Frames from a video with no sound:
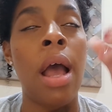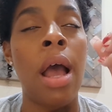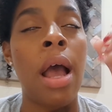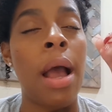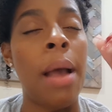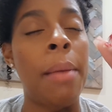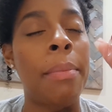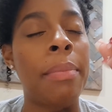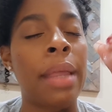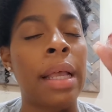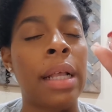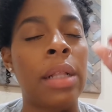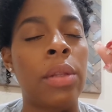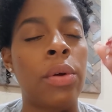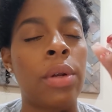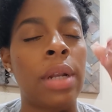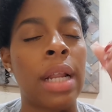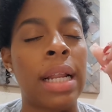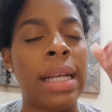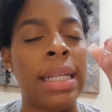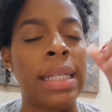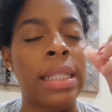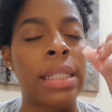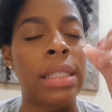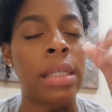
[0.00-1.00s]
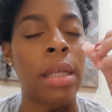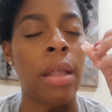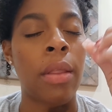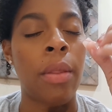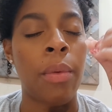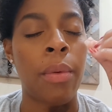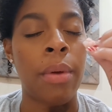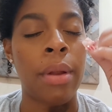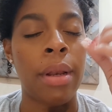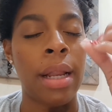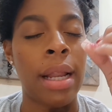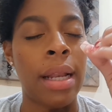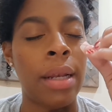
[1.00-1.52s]
I'm like, Lord, I need the other
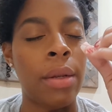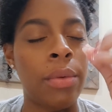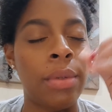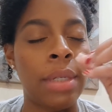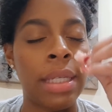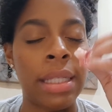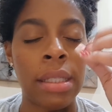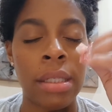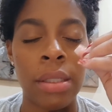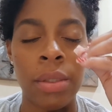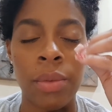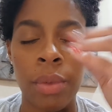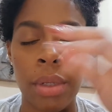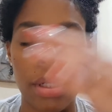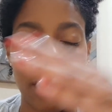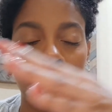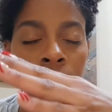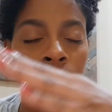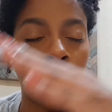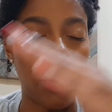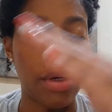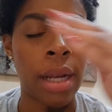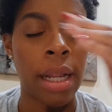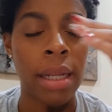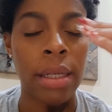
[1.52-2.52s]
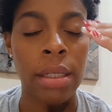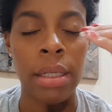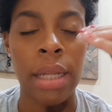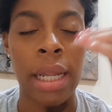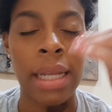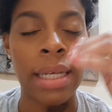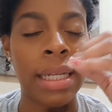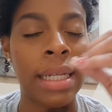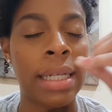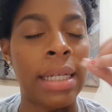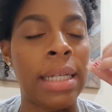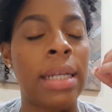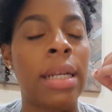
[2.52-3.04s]
one. I don't need this one. Lord, I, I
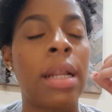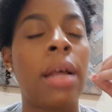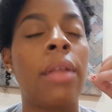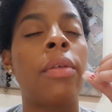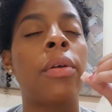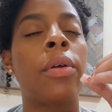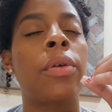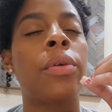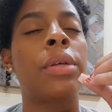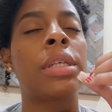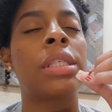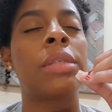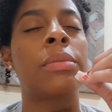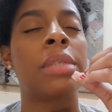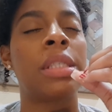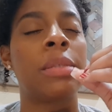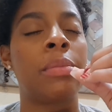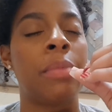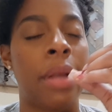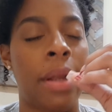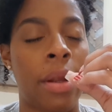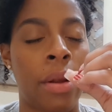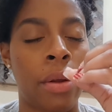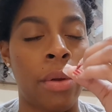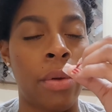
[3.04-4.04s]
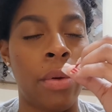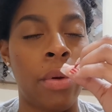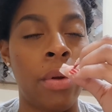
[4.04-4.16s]
need another Christmas miracle.